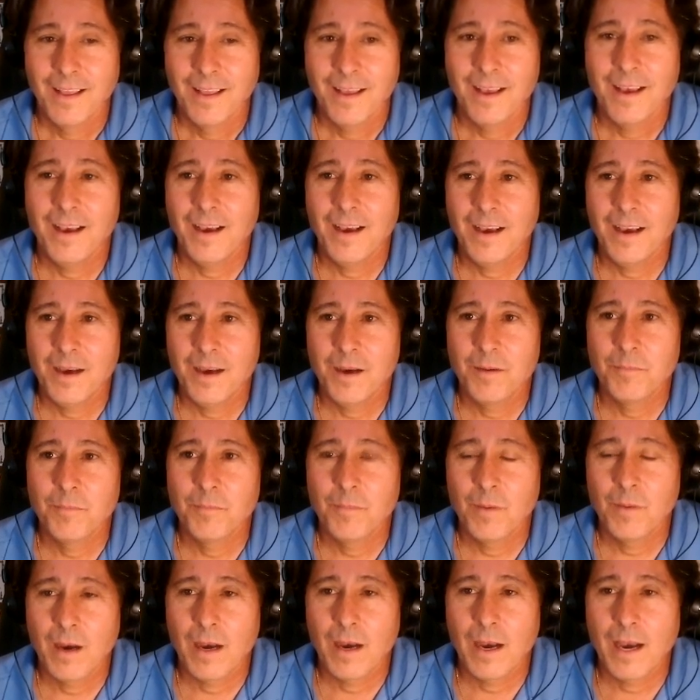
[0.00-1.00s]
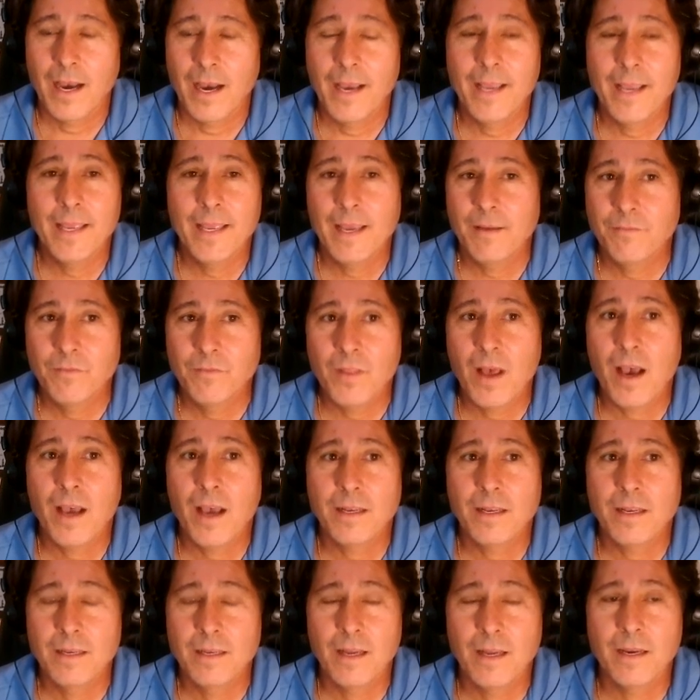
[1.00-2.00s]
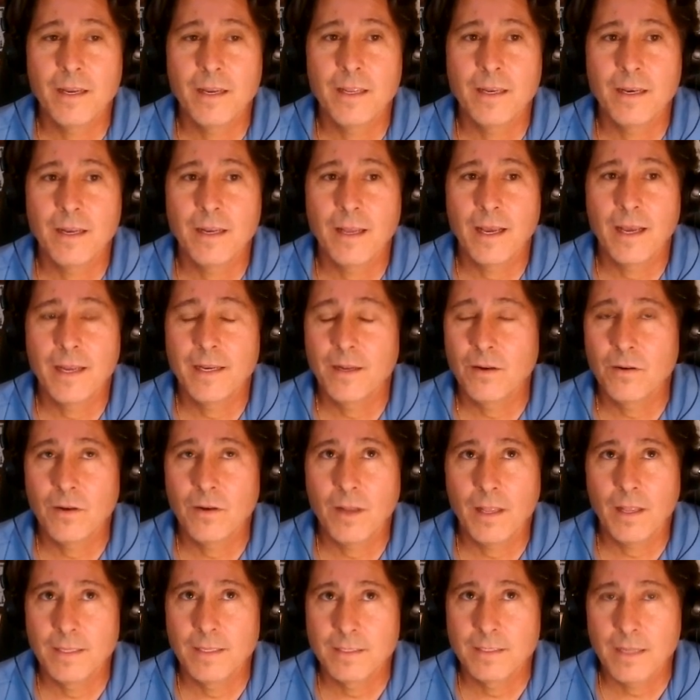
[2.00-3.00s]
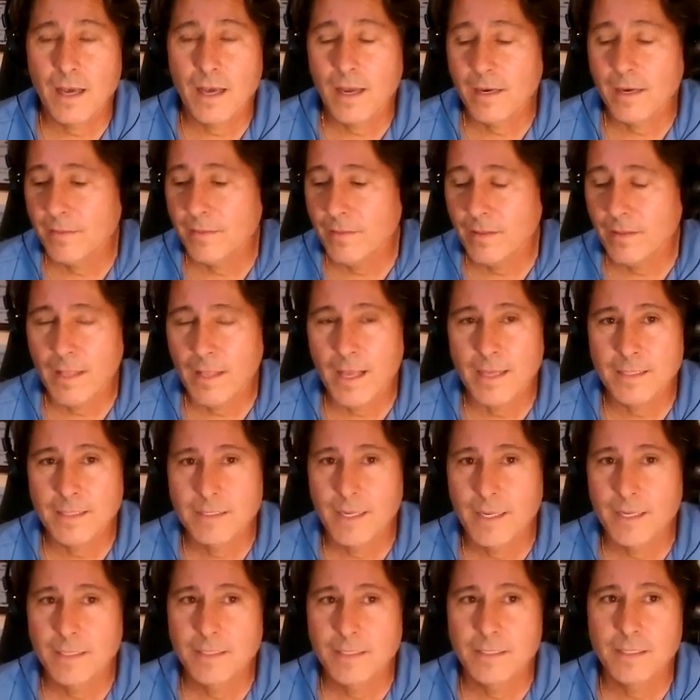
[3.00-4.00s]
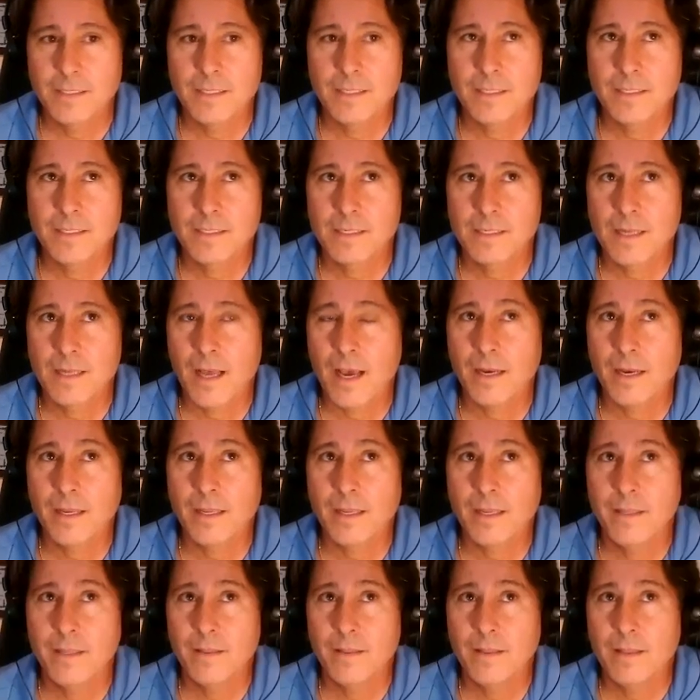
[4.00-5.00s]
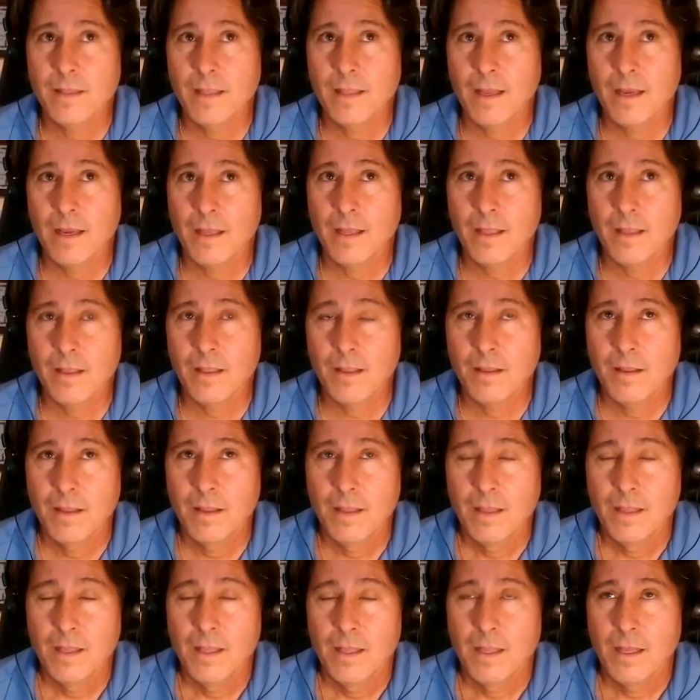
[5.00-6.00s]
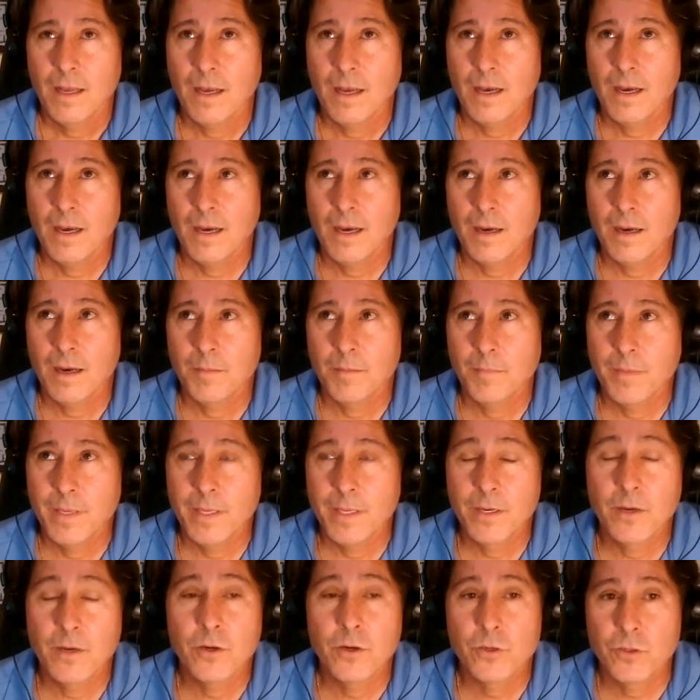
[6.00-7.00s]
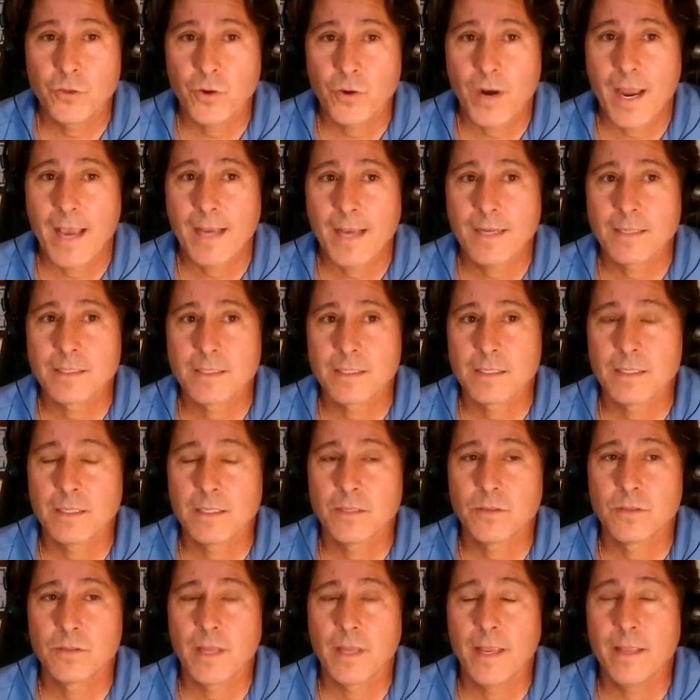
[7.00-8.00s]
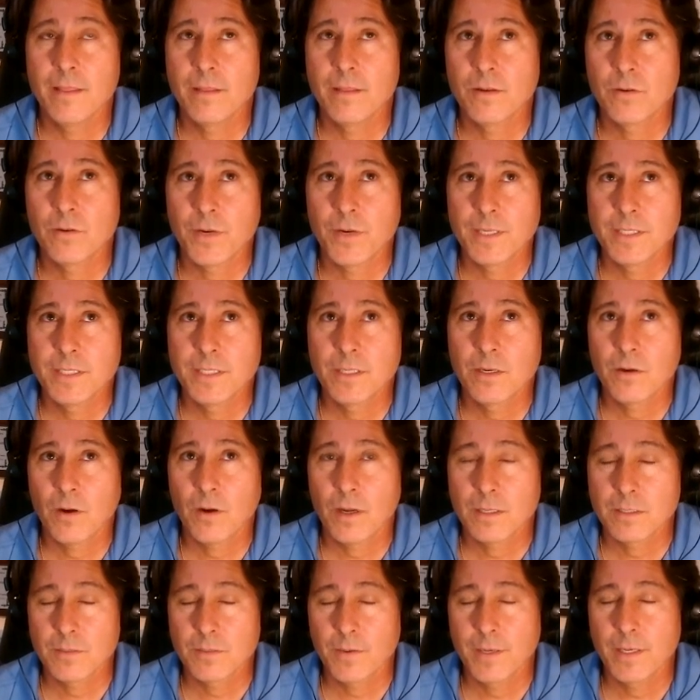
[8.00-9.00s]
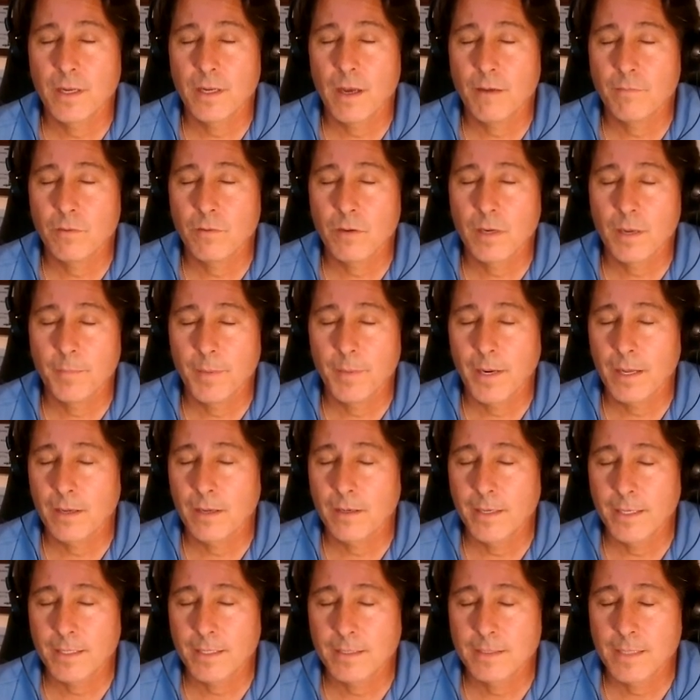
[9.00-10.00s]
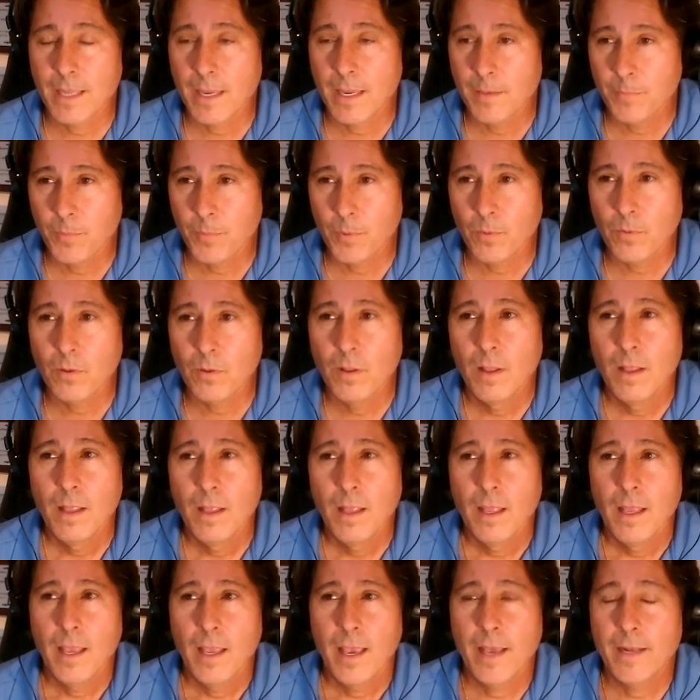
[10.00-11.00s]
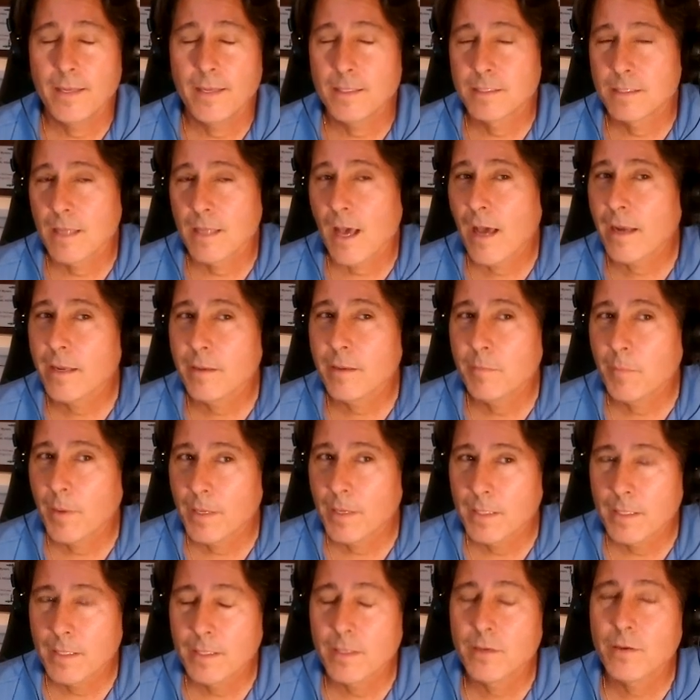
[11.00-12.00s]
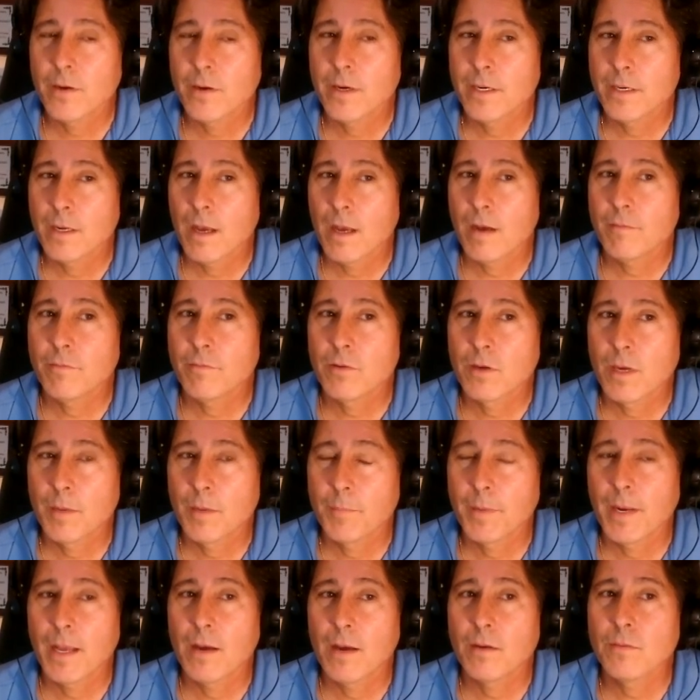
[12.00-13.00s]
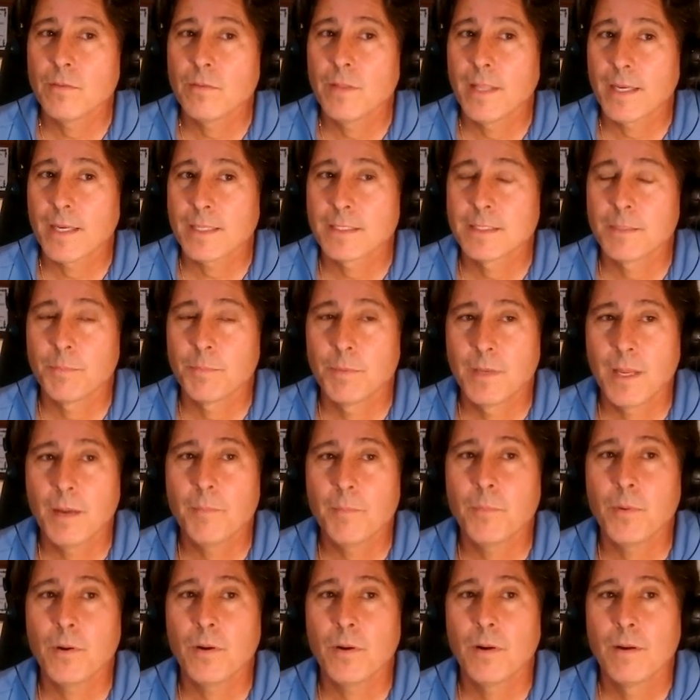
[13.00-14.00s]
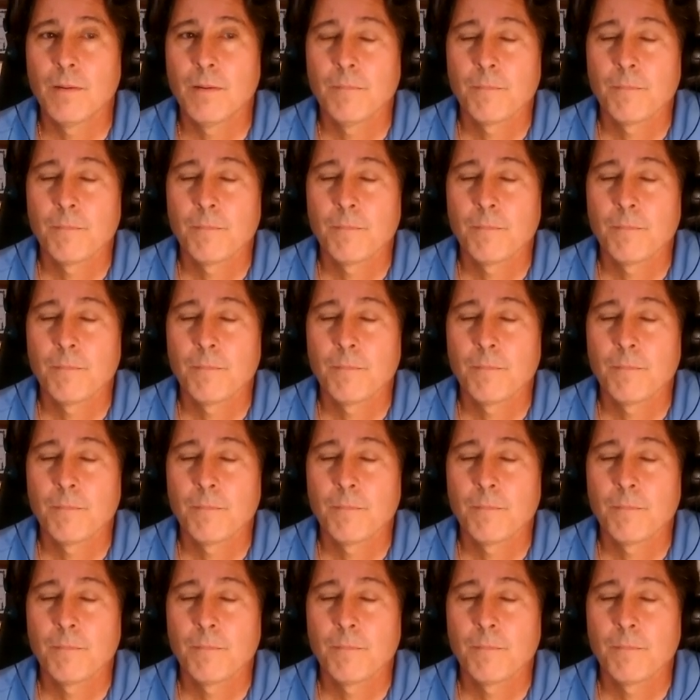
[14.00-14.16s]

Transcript: I have not done it. I don't. It's not in The Last Agent. It's not in Her Tracks, the eighth Tracy Crossite novel coming out next April, and it's not in my literary novel coming out next September.